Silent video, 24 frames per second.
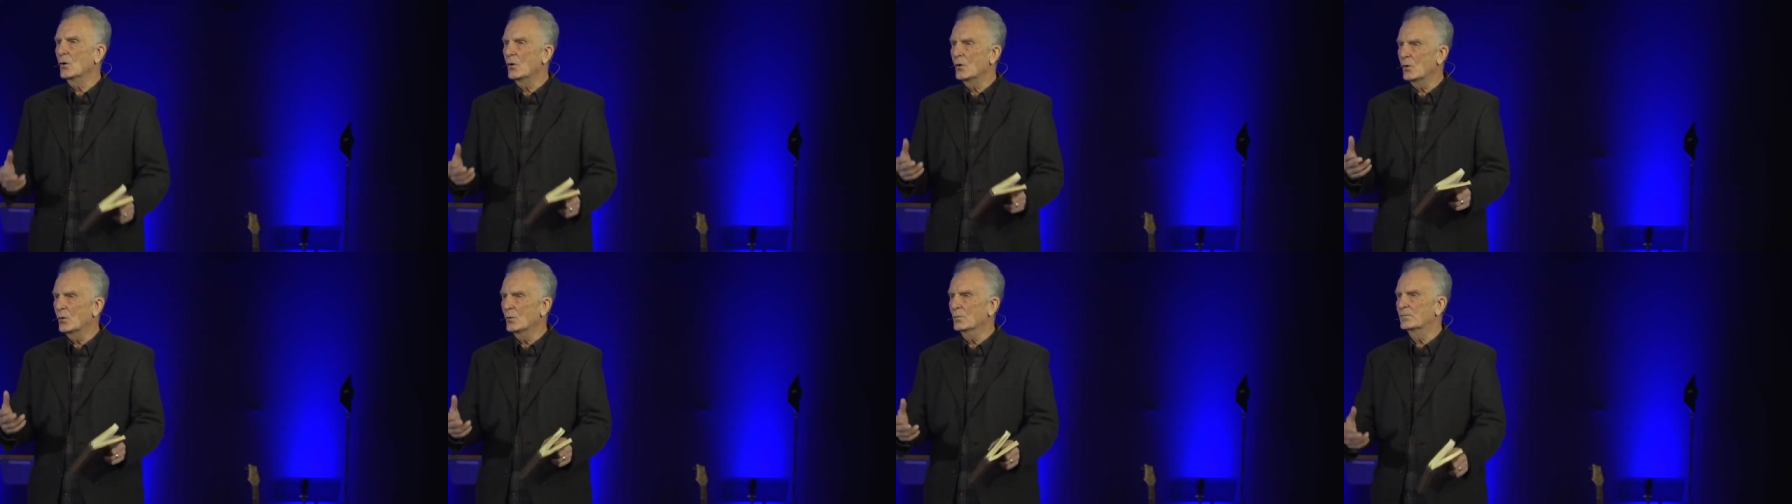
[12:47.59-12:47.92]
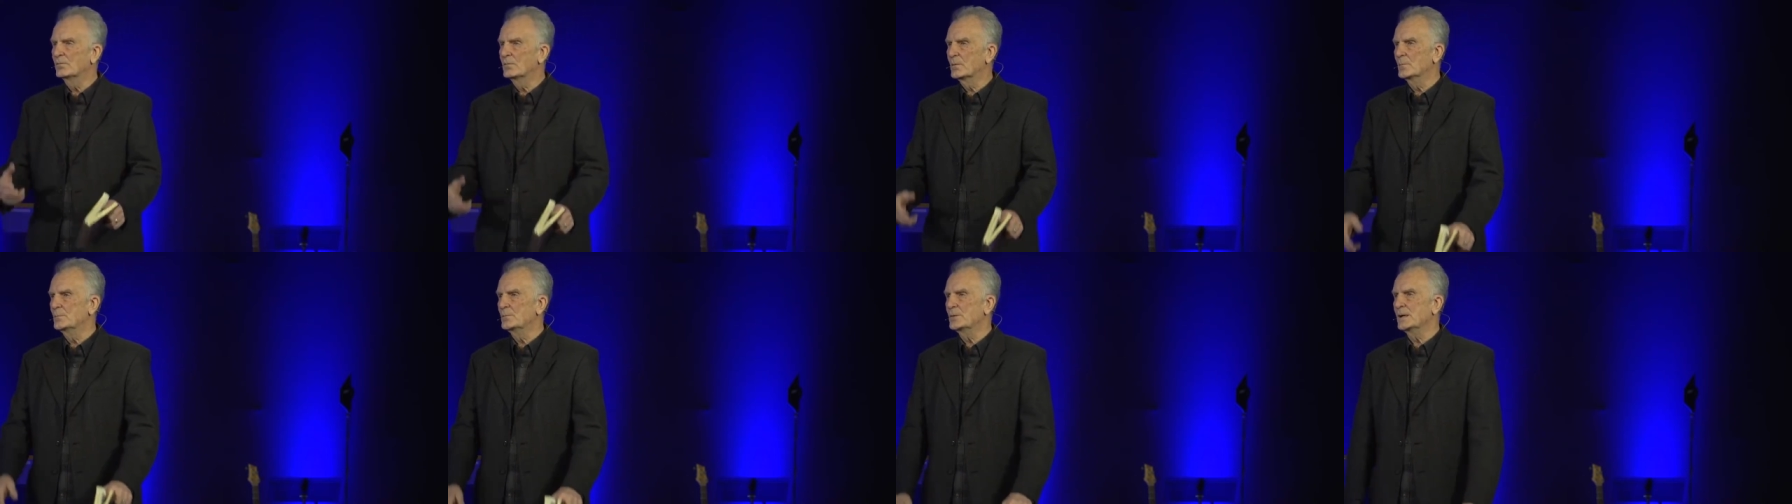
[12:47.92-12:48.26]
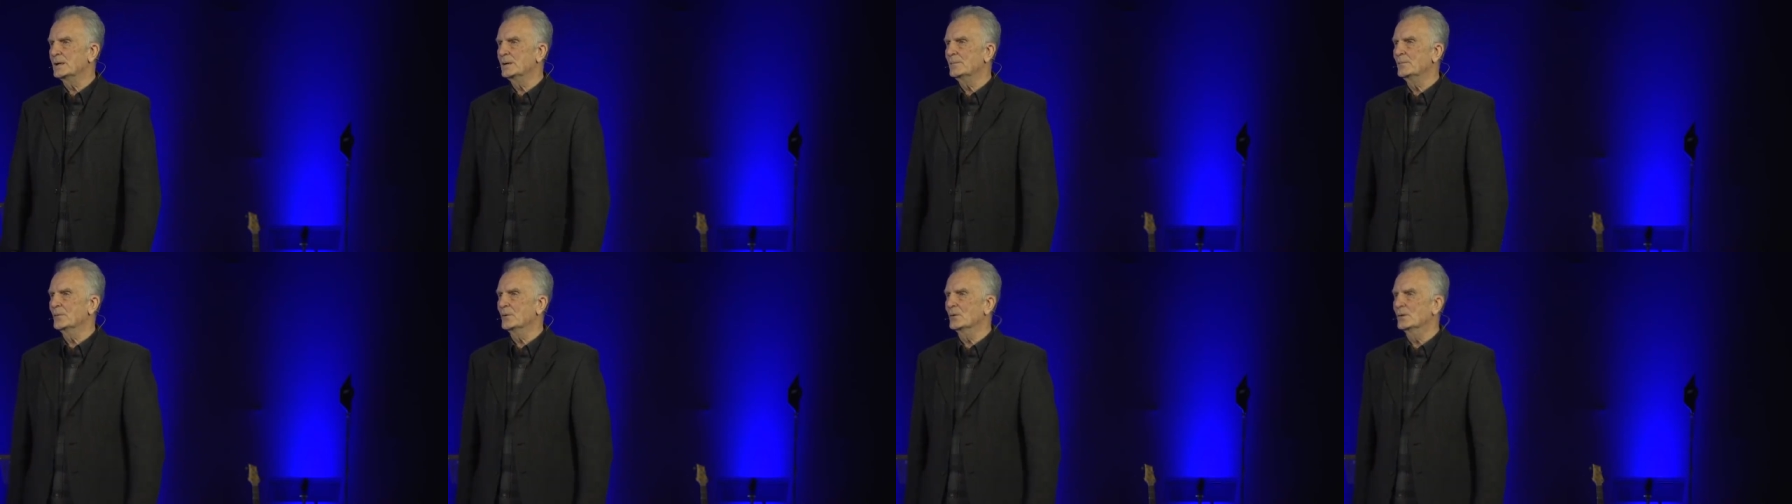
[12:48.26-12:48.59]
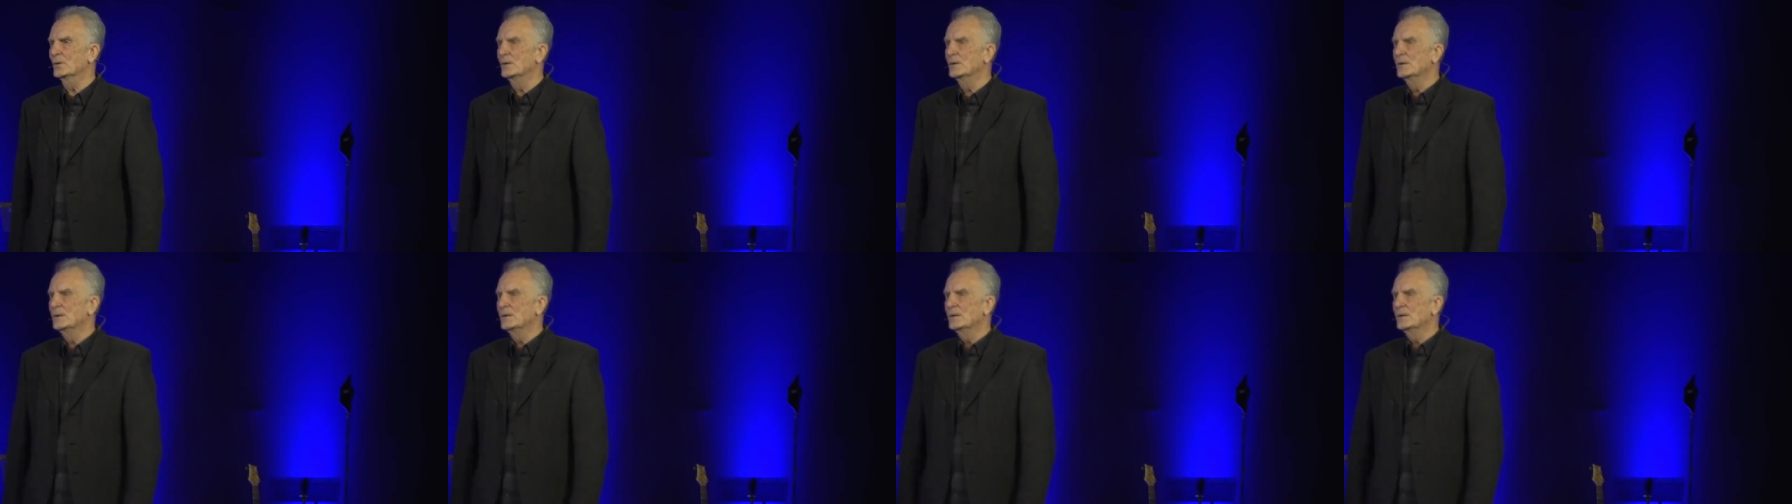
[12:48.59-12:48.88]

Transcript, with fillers: hope for people.